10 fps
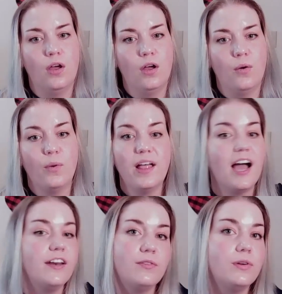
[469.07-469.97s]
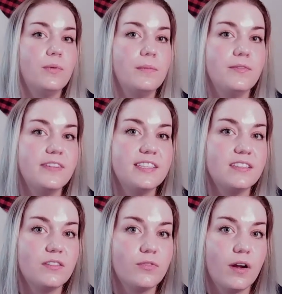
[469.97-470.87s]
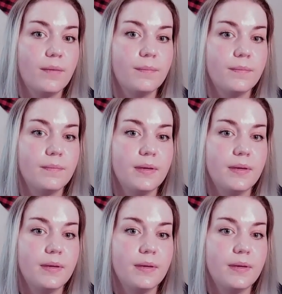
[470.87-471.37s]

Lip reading: Well, I don't know what movie this is from.